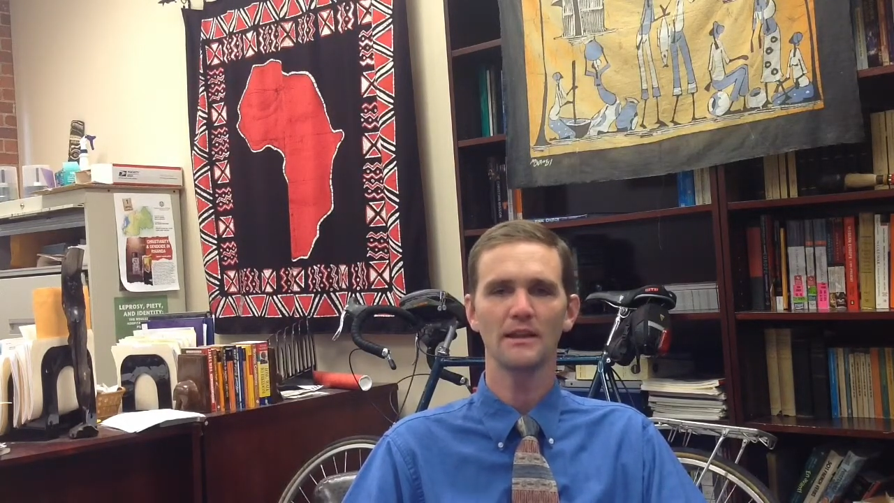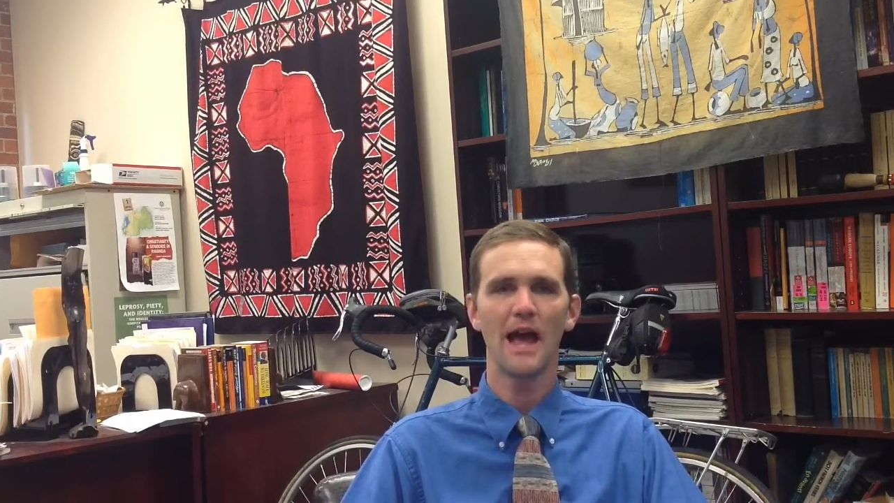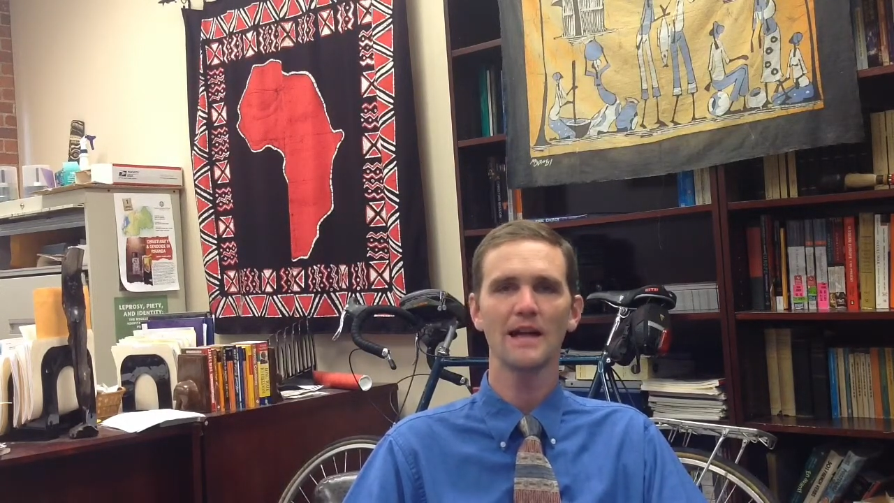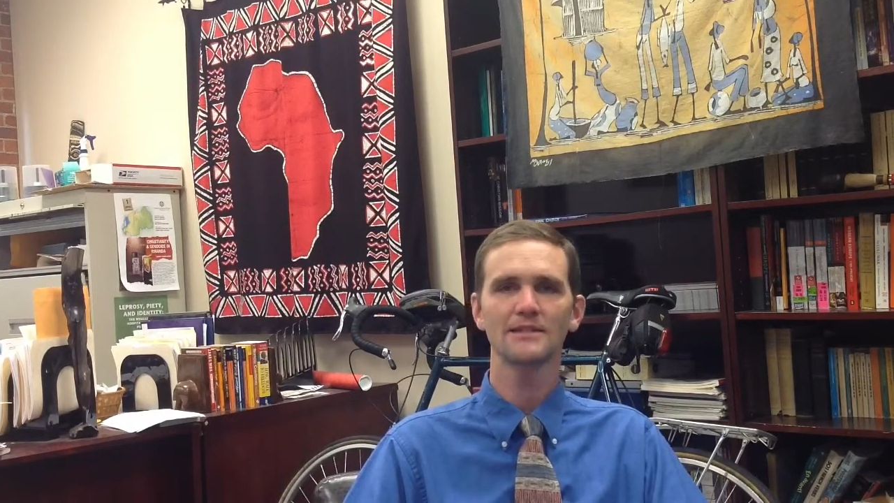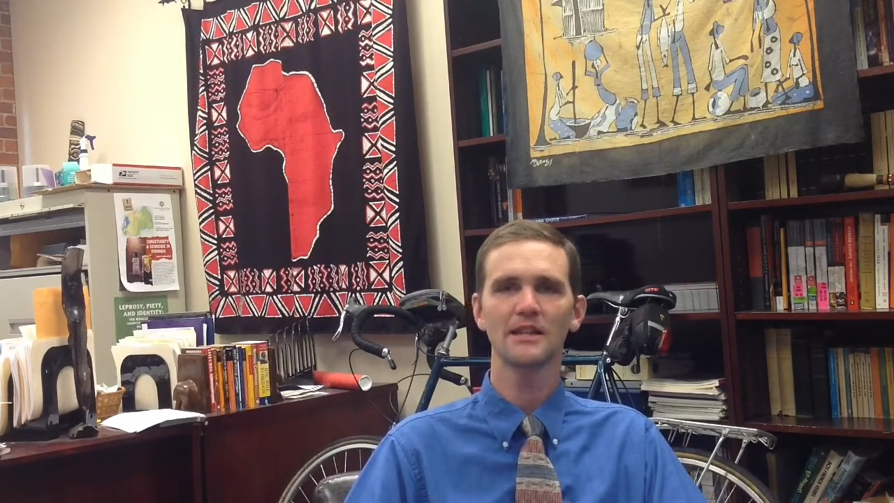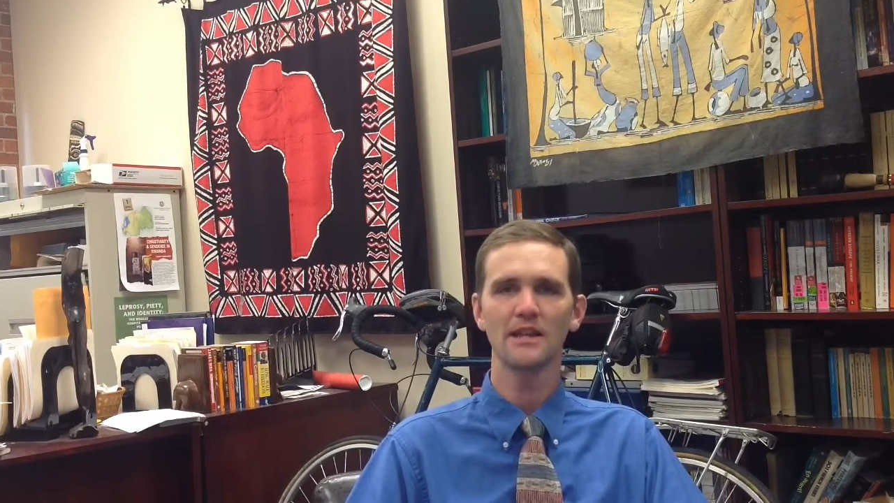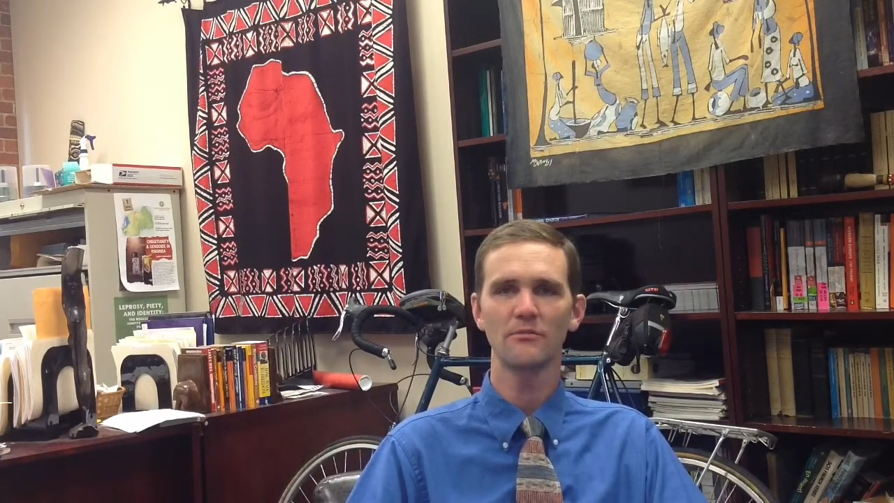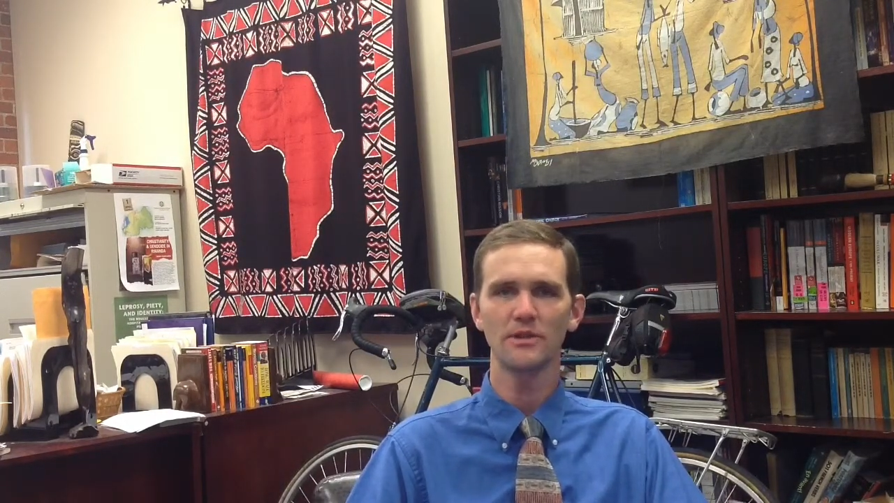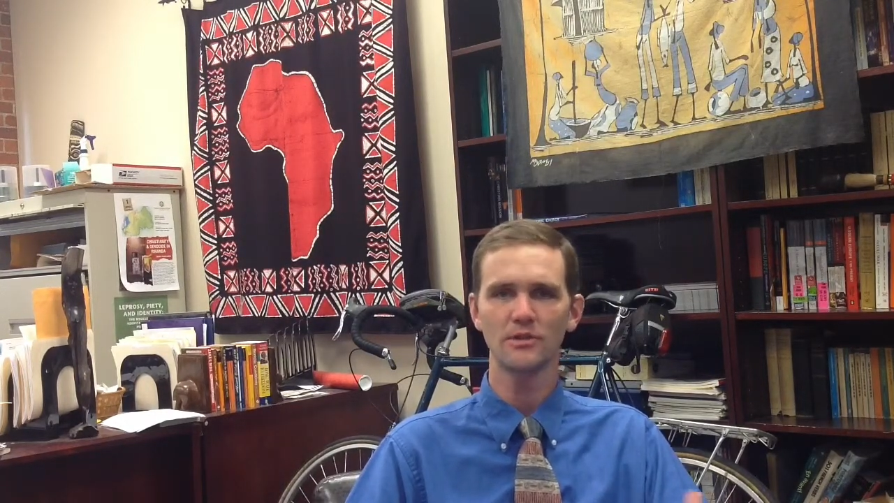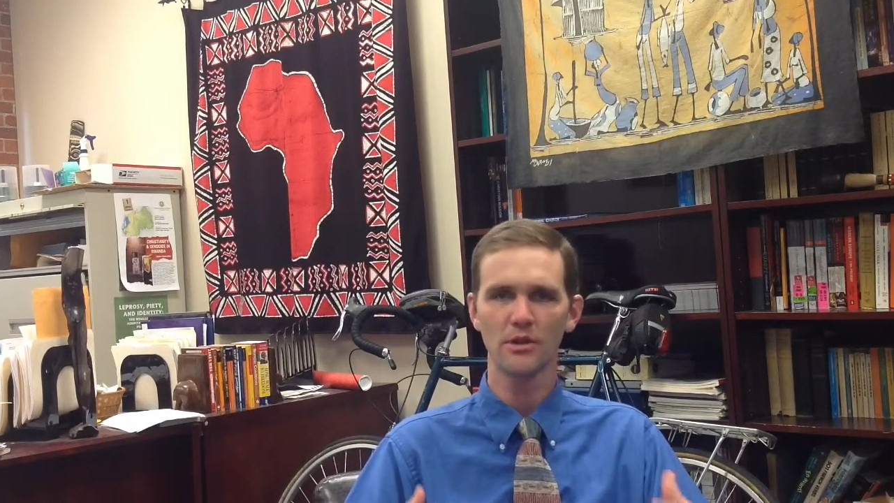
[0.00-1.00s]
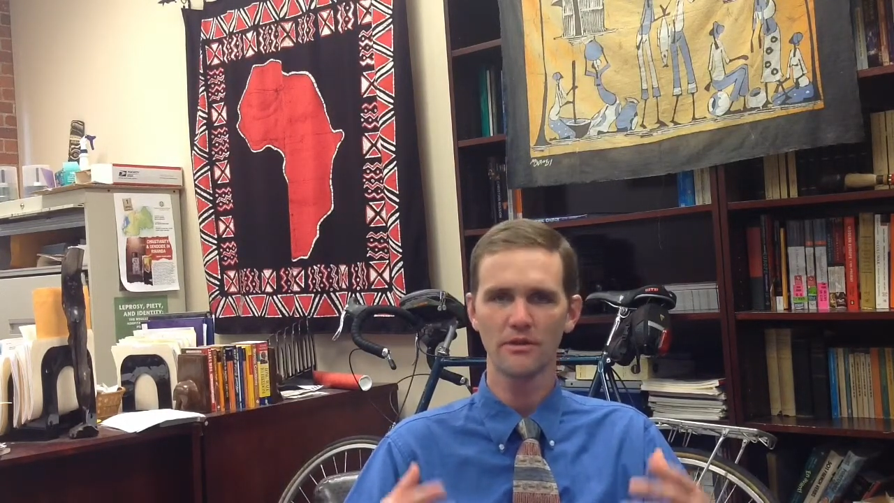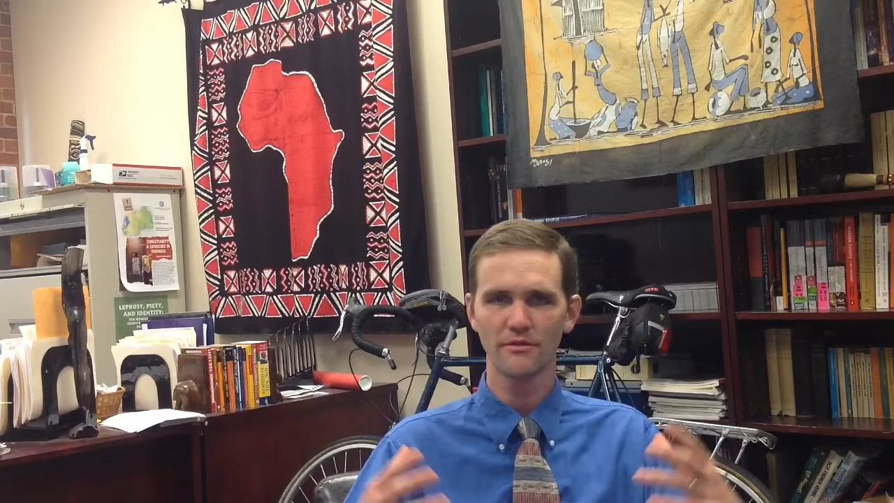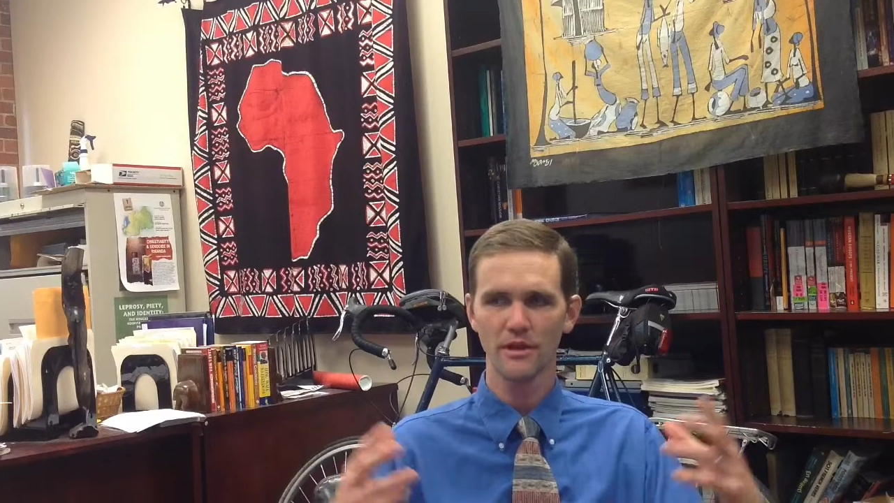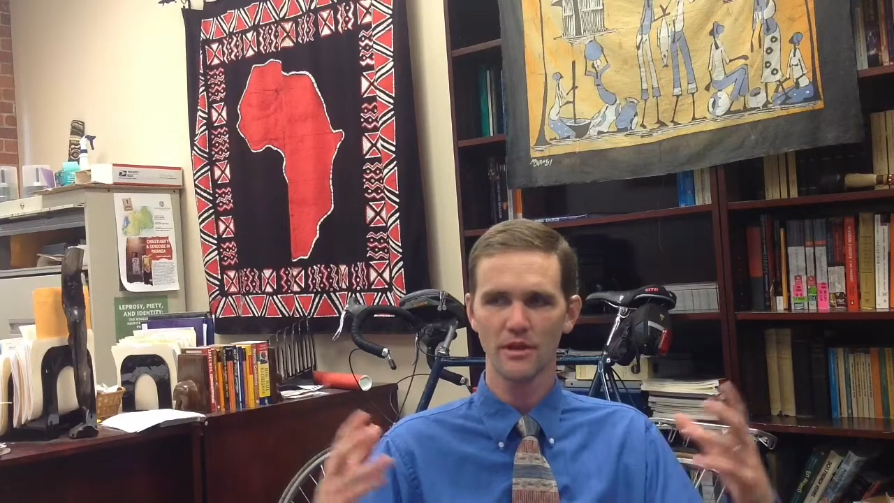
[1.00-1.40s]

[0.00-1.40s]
lastly, we sort of